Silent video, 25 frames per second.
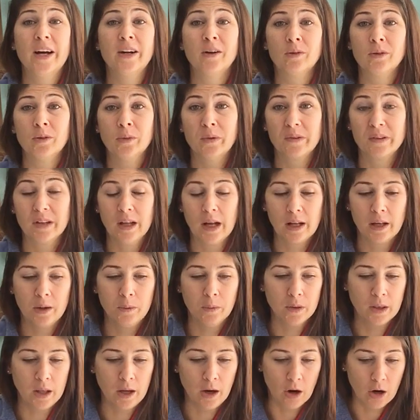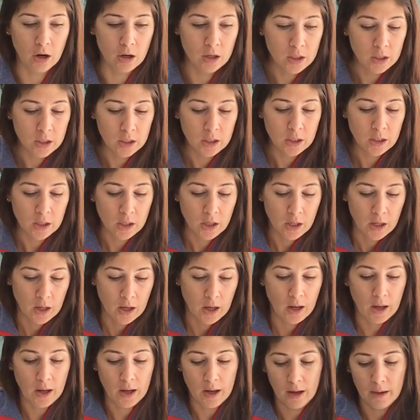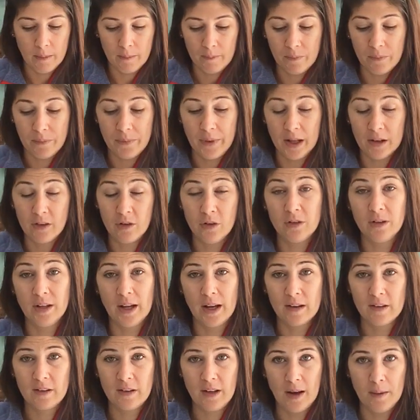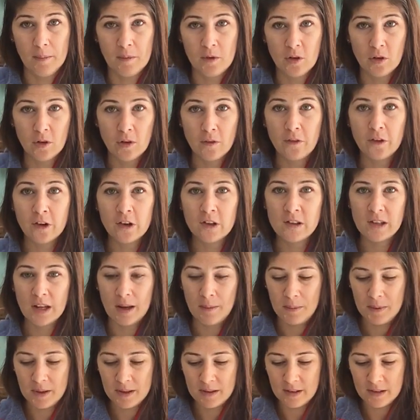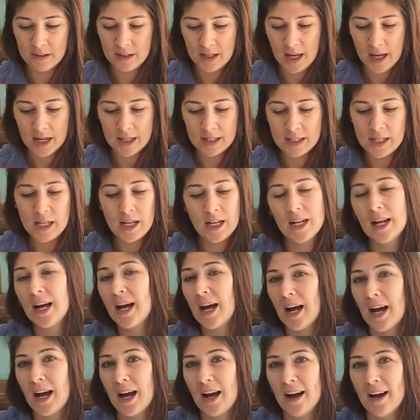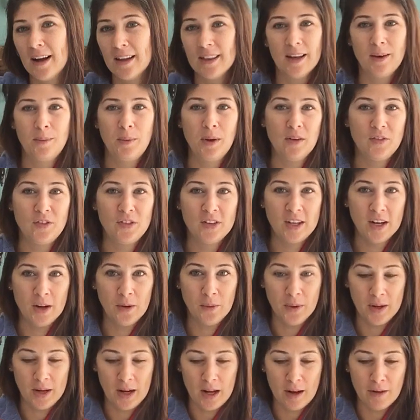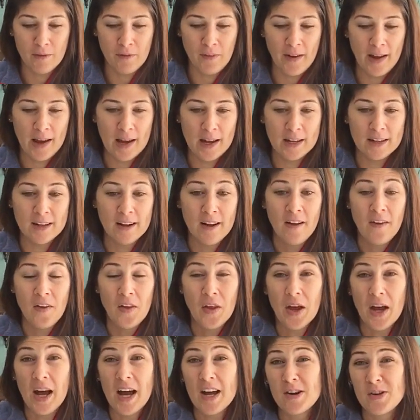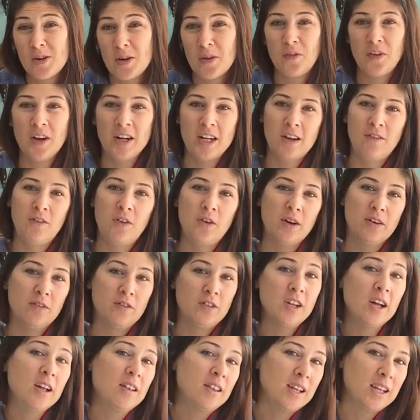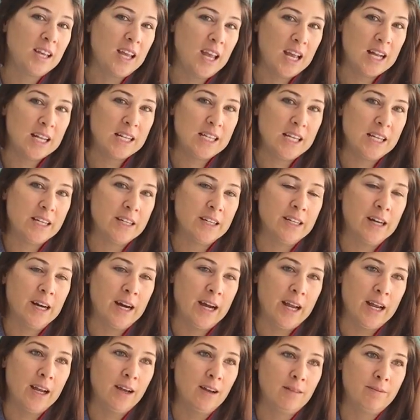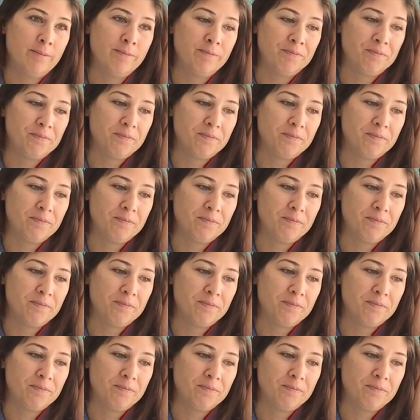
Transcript: I don't know exactly what they are. That's our next step. So the first step is this Candida that we have to get rid of. And I don't know if any of you have done the Candida diet.